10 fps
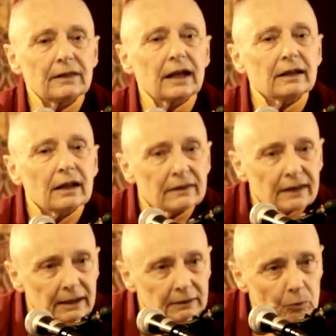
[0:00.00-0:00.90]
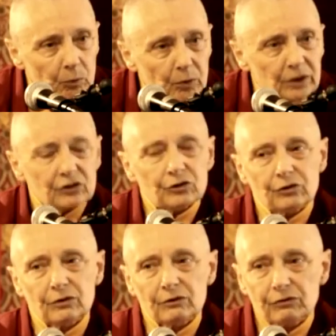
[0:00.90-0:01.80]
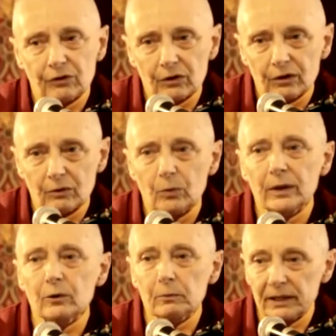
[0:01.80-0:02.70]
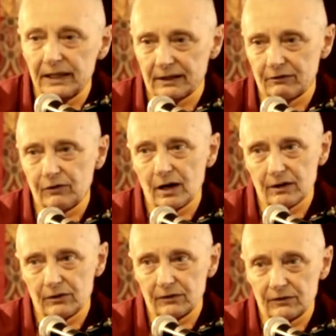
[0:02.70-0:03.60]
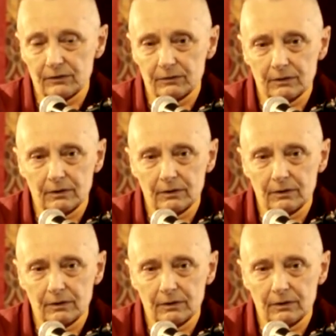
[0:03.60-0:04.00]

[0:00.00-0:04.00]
That wish for well-being for others.